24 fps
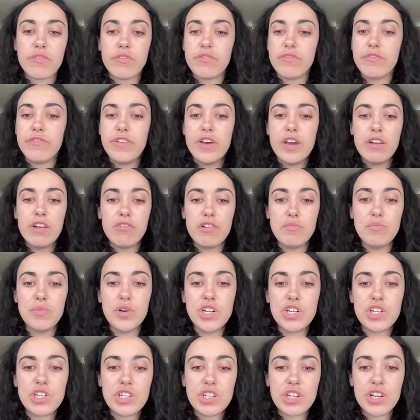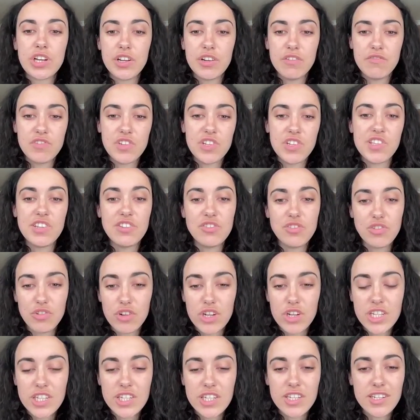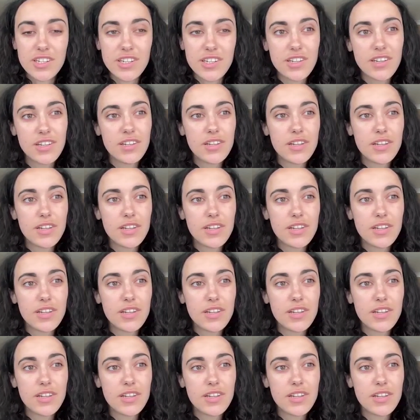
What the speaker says: very much kind of disintegrated,